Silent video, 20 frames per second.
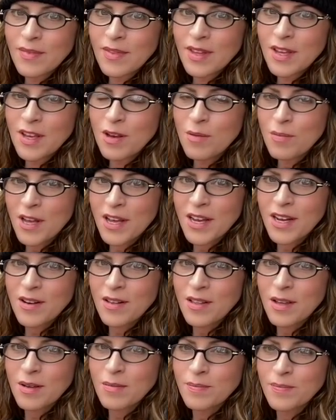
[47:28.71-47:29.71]
You can probably hear
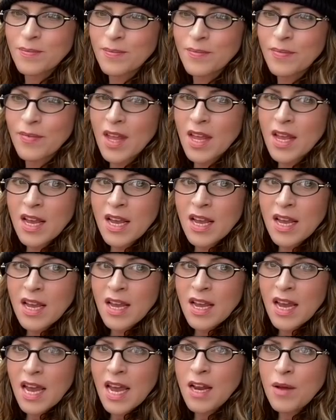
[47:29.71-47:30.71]
them.
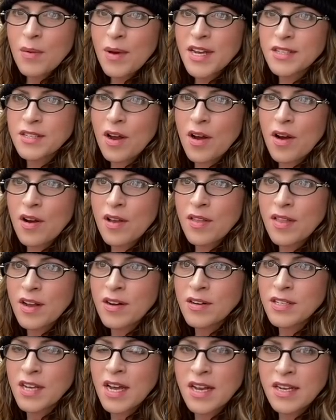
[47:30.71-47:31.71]
Anyways, are
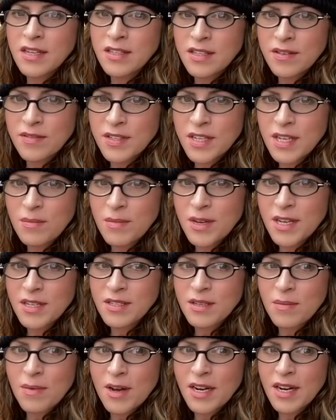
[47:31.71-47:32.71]
there tons of demons
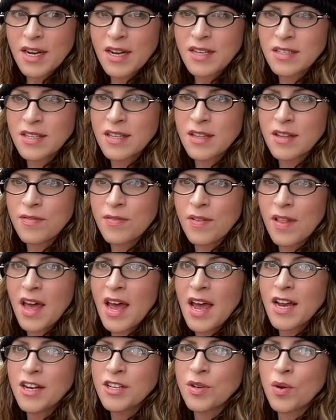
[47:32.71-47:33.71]
among us in the
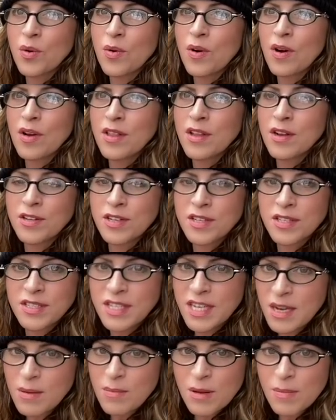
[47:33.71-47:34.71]
flesh or are there just
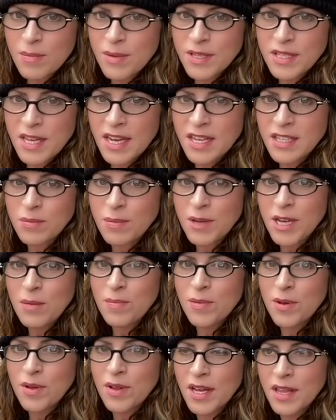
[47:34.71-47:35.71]
demon possessed
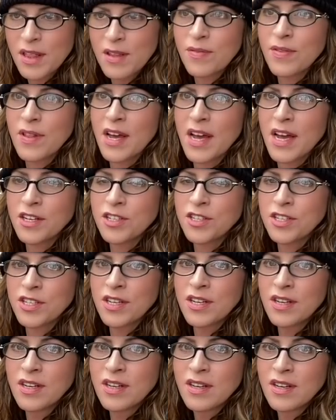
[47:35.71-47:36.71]
people in the flesh?
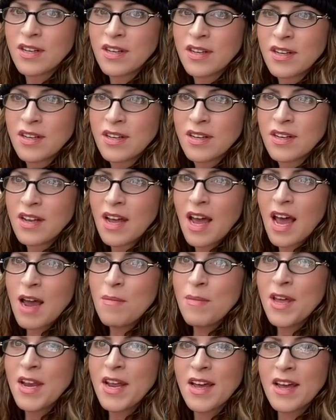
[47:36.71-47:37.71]
I'm
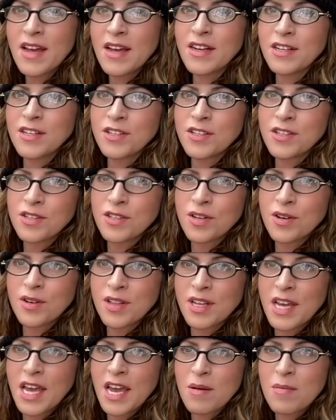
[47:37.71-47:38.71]
gonna turn
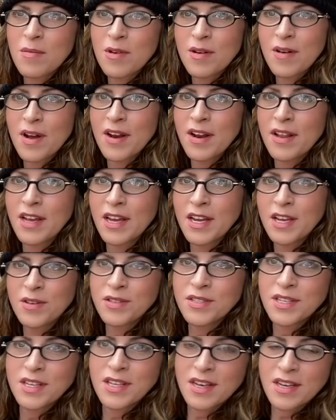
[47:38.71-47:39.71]
the camera around and let you
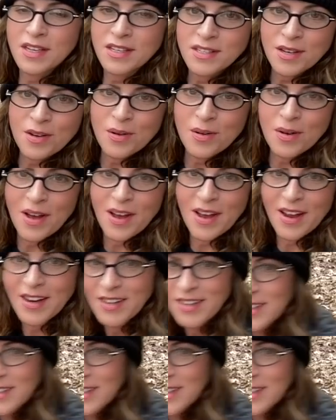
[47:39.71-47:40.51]
see this. Hold on.